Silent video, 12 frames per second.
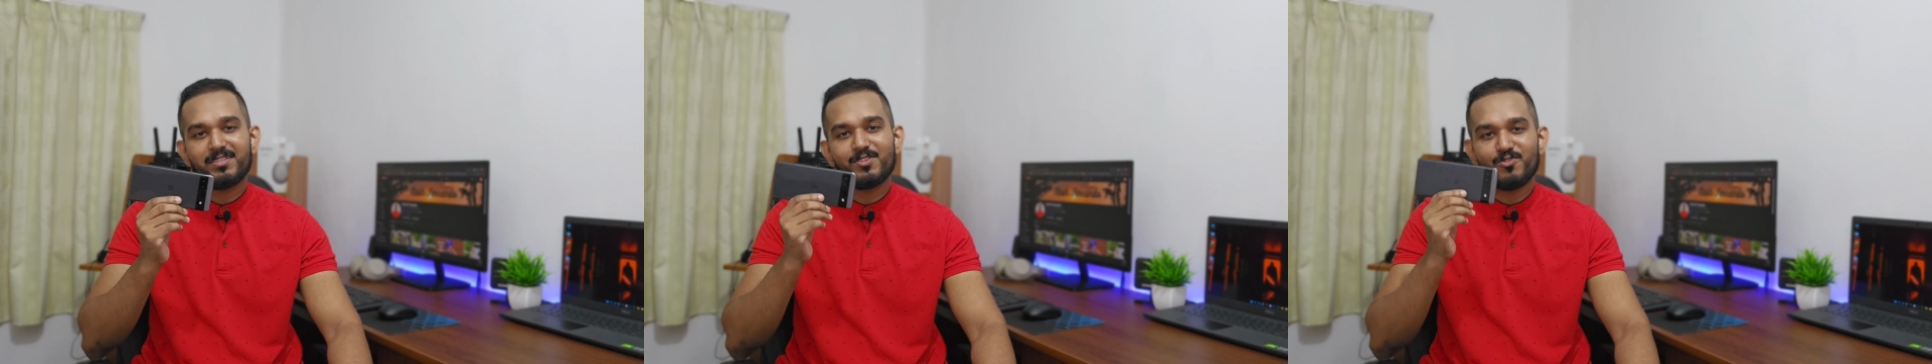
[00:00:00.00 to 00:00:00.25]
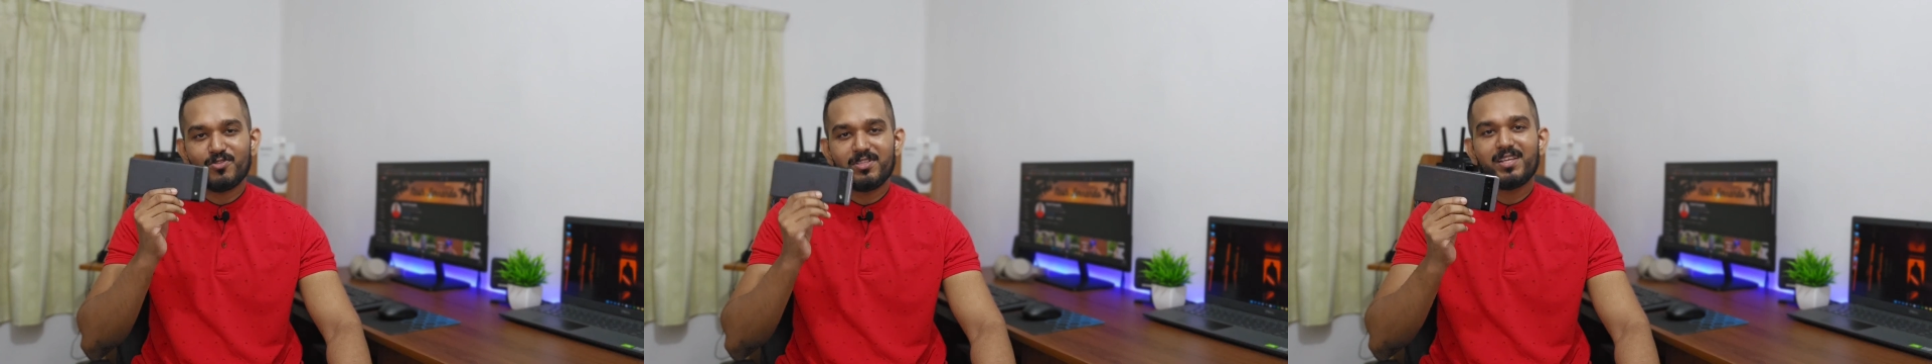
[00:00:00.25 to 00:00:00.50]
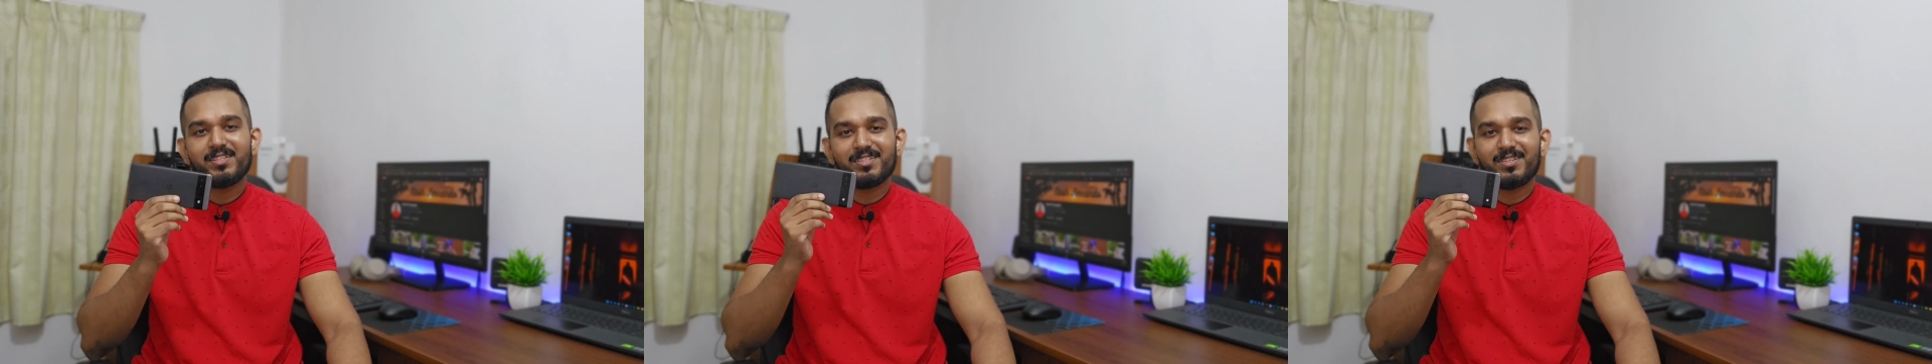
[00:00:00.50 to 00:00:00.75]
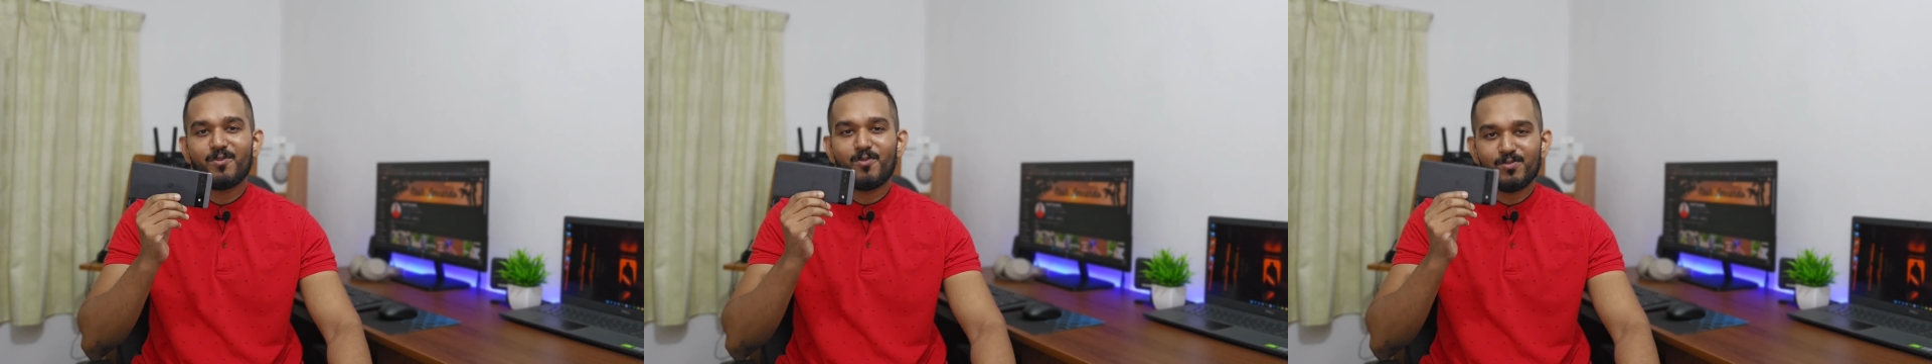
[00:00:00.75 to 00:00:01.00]
So that's
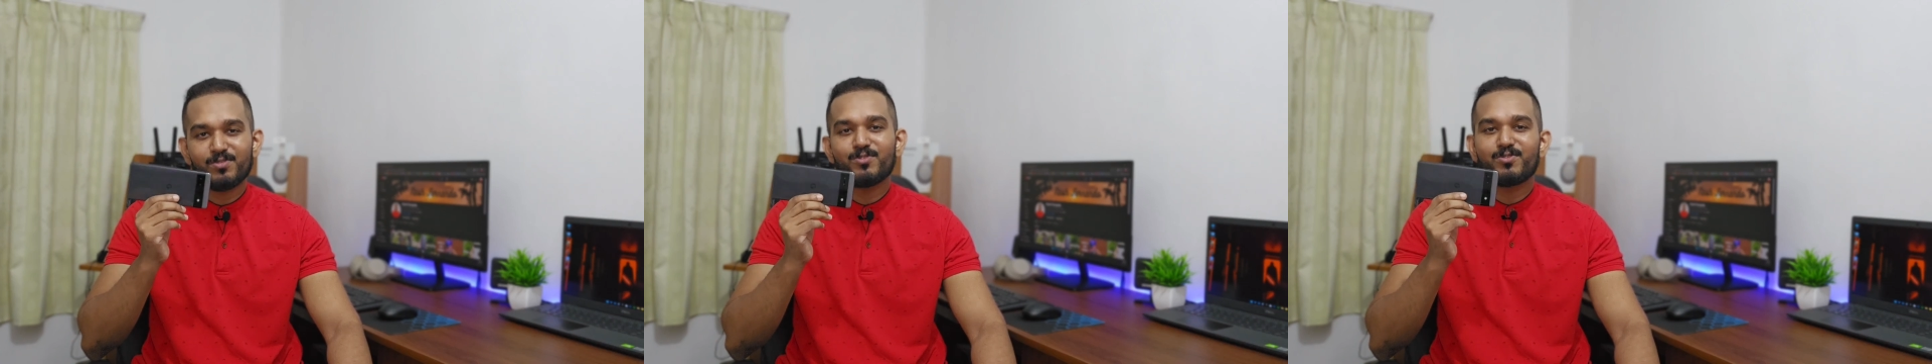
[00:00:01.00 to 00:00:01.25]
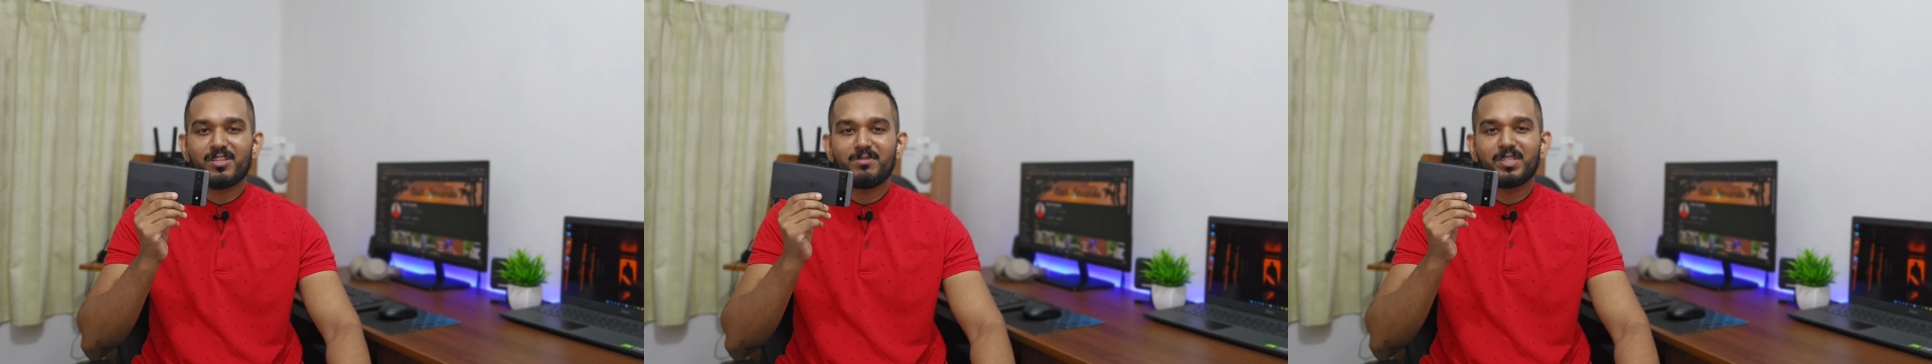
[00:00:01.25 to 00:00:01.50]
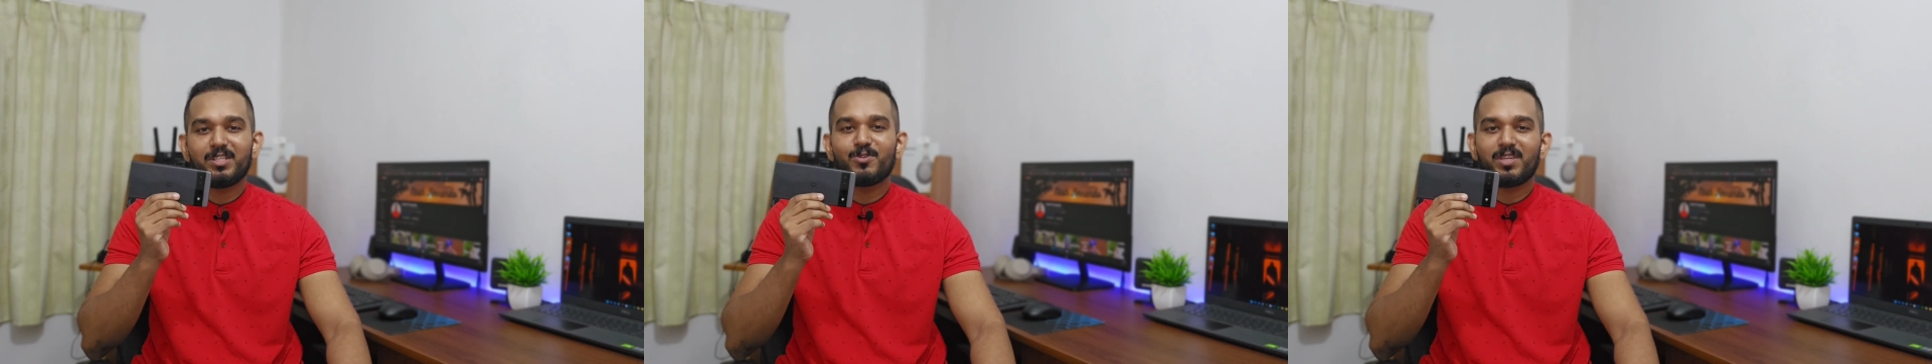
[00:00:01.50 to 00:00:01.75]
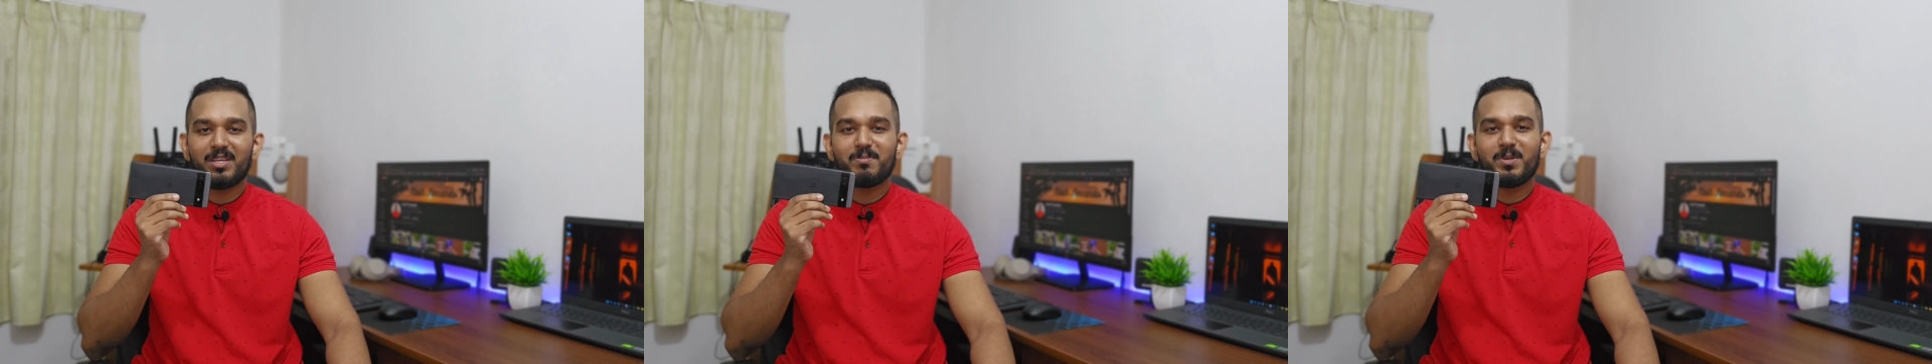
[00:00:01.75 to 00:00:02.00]
also something to keep